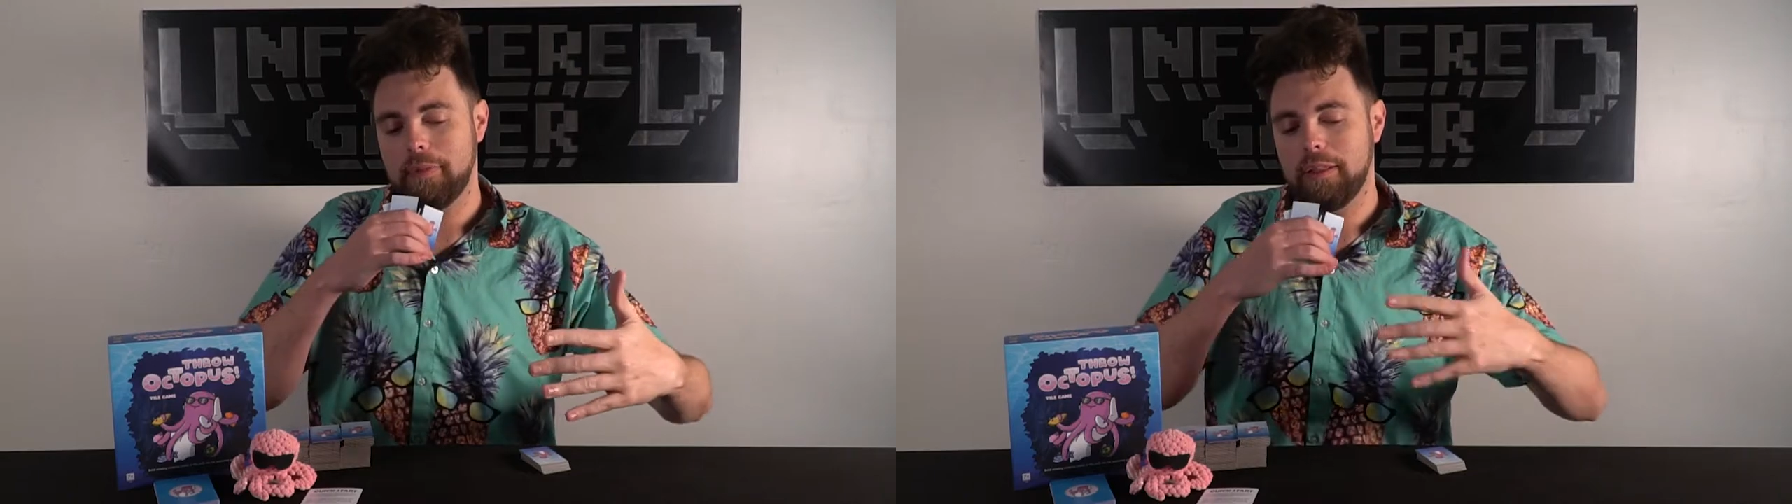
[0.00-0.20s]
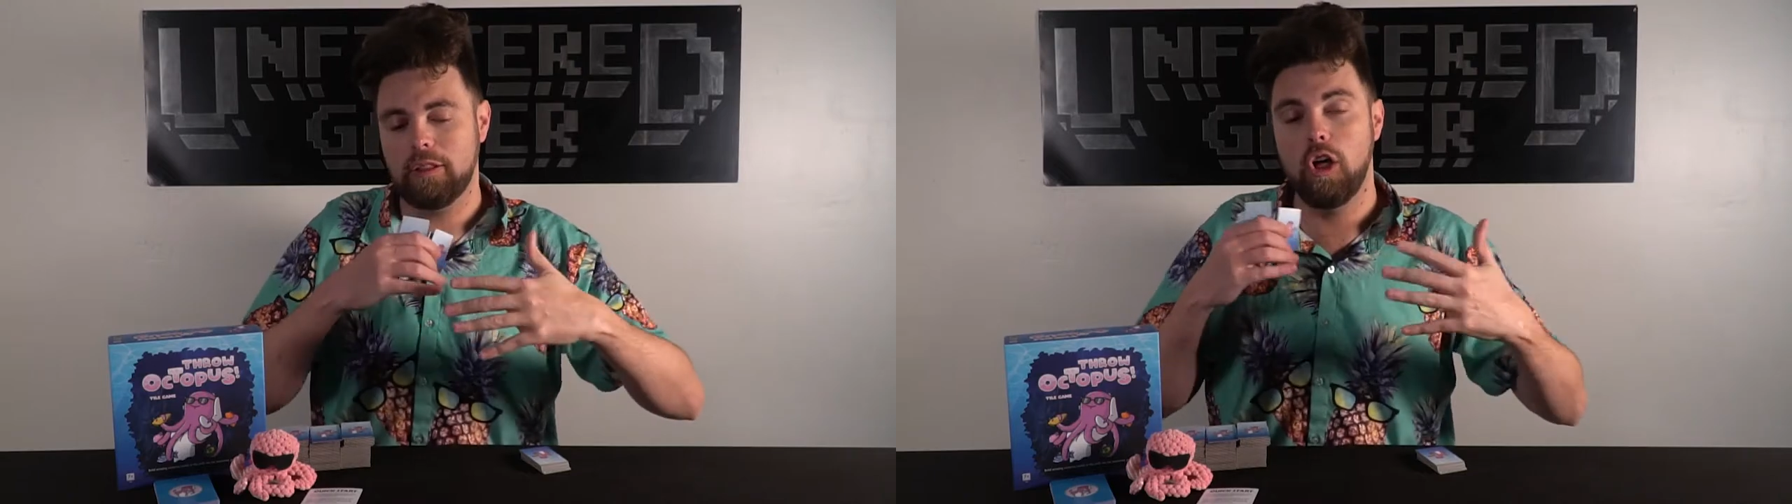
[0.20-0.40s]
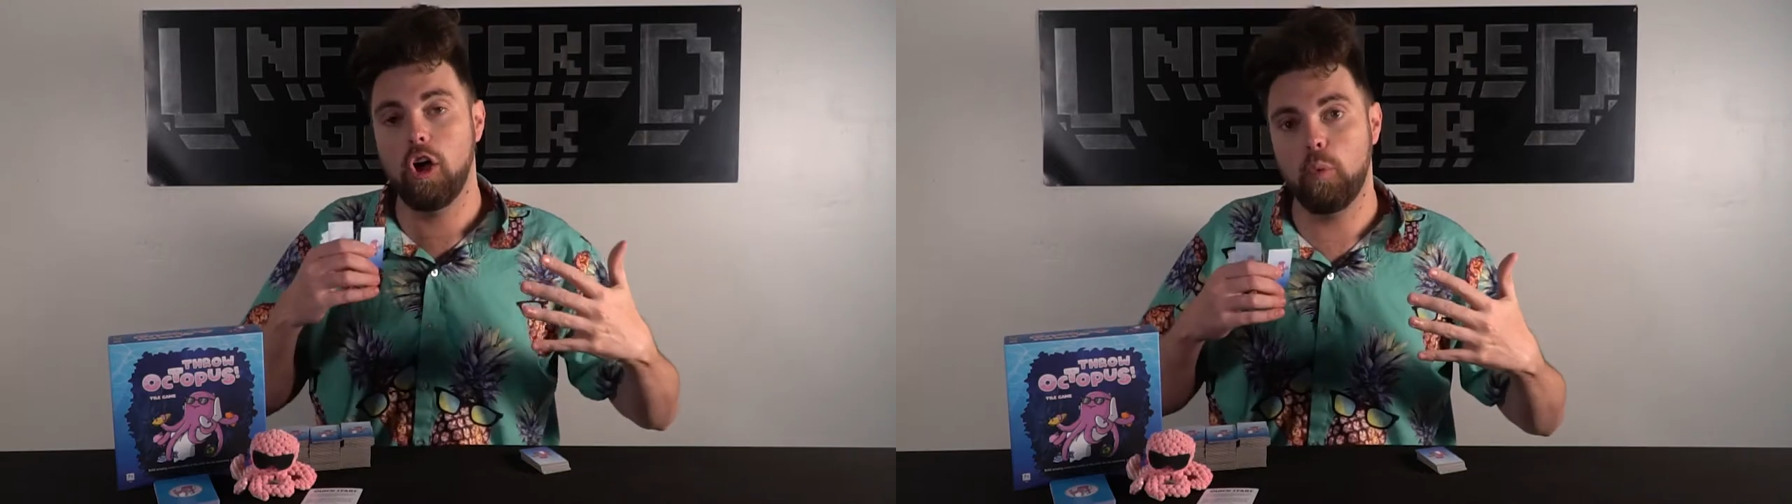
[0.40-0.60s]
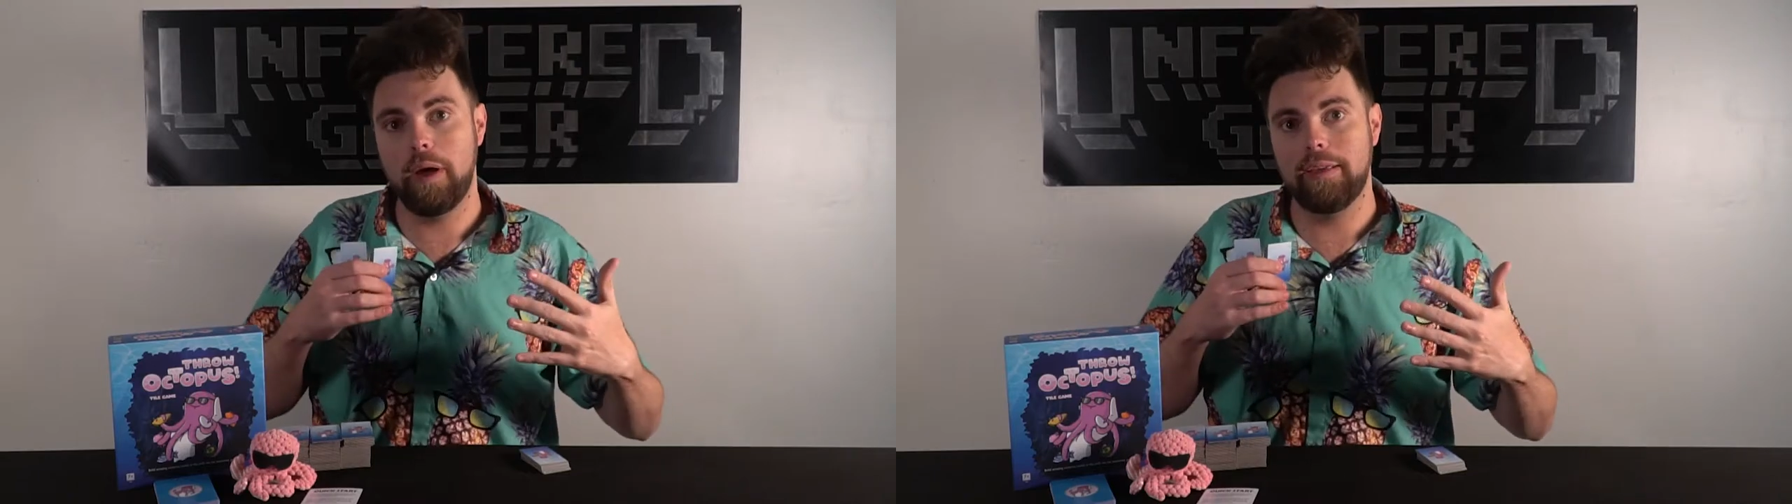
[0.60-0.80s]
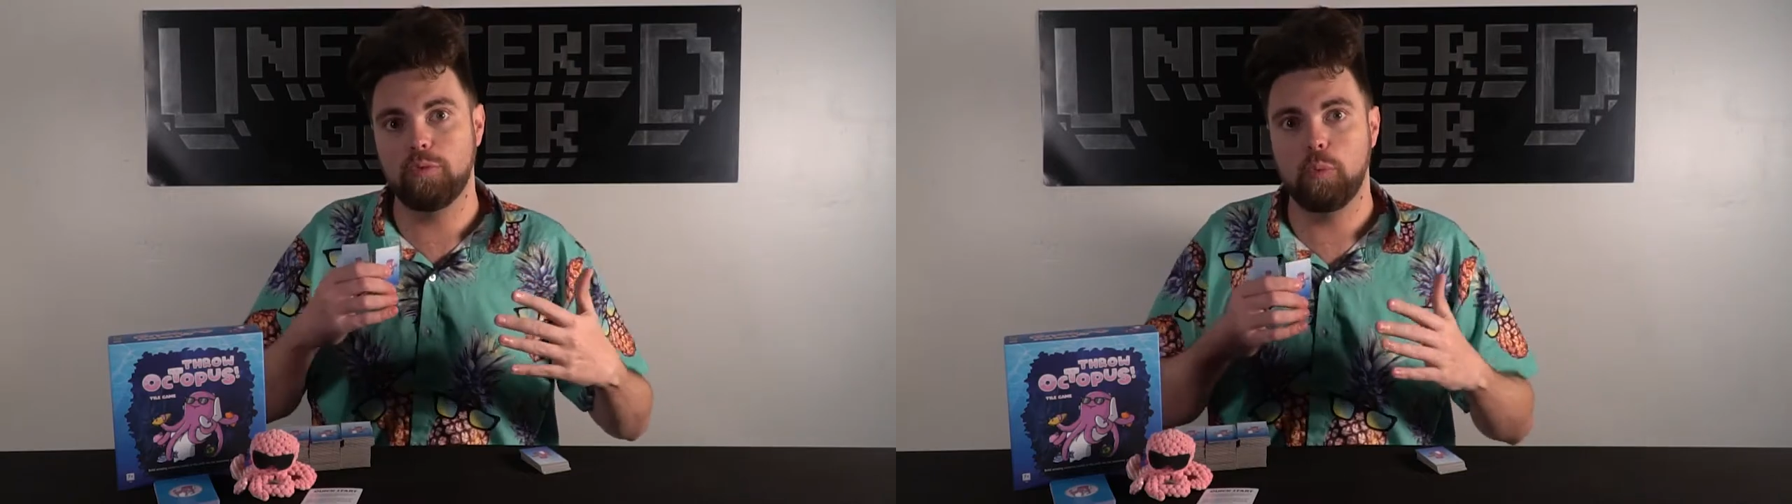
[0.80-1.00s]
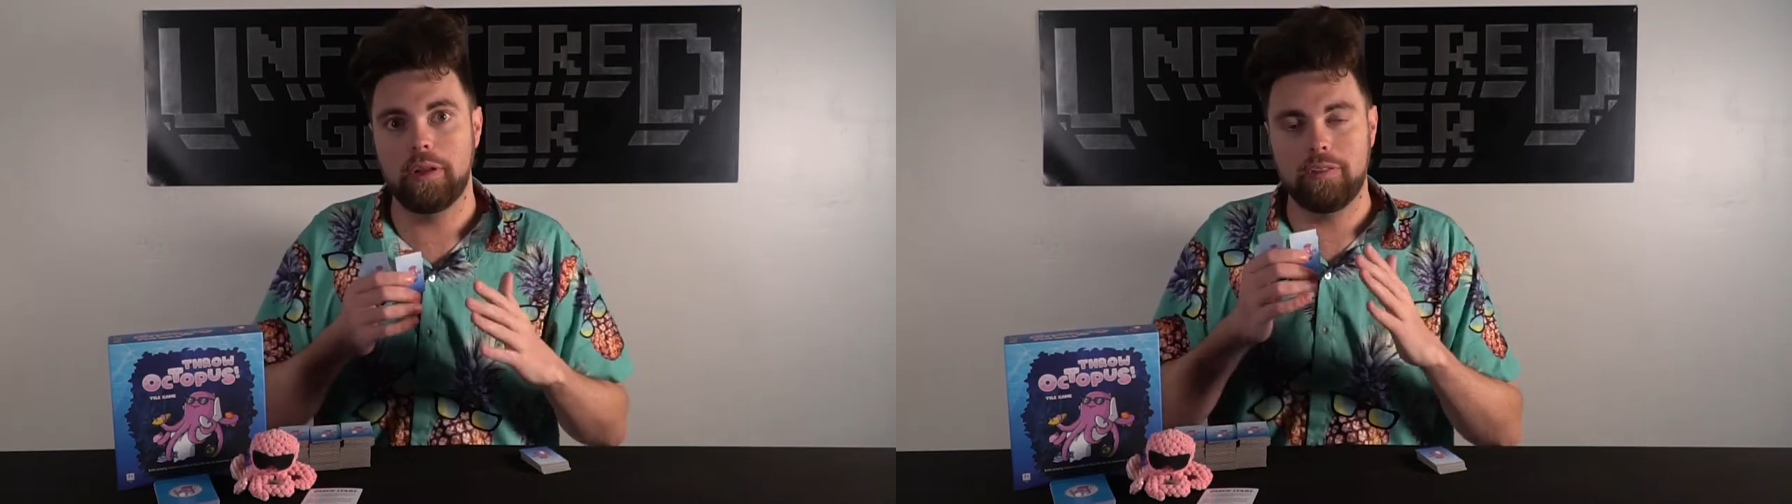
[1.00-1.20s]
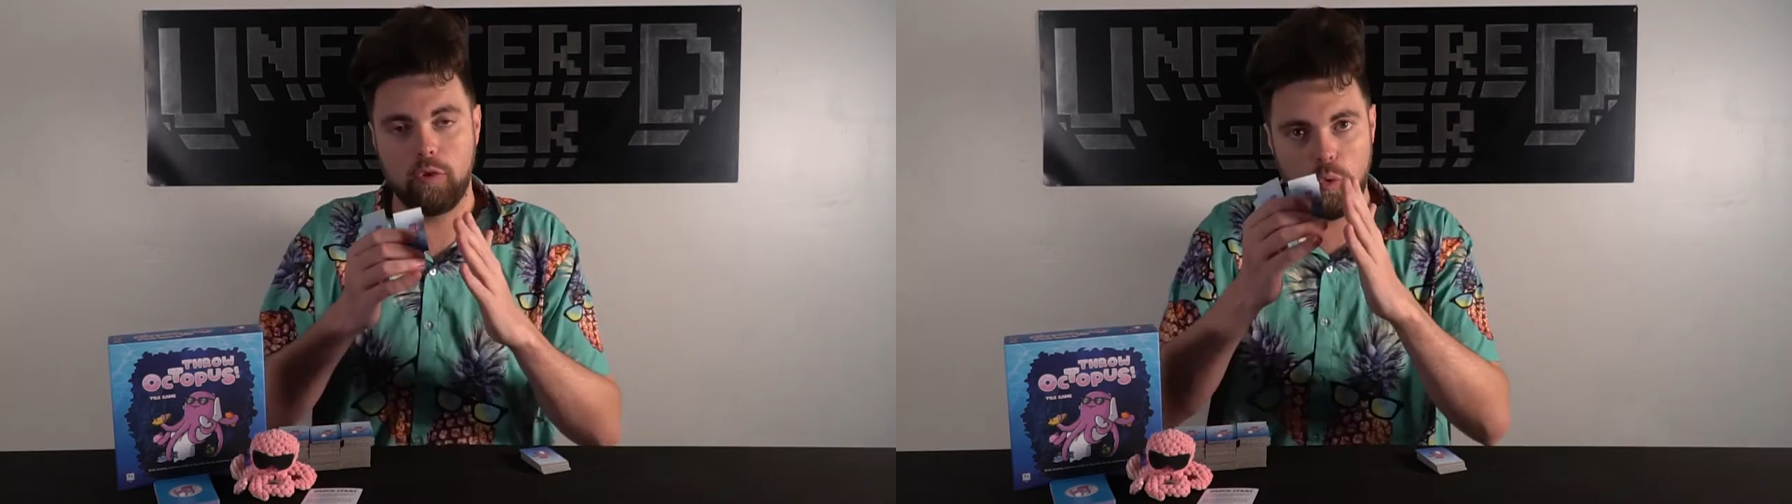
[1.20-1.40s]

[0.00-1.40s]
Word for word: a long ways ways when it's